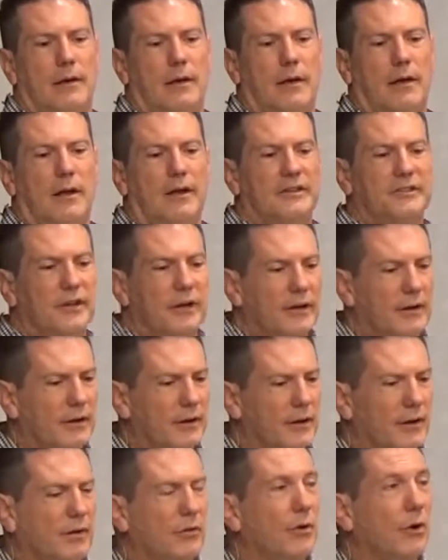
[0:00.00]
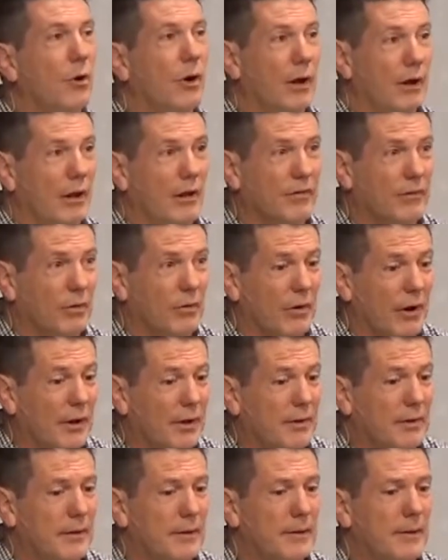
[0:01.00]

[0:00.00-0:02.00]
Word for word: and they say, honey, you know I love you, right?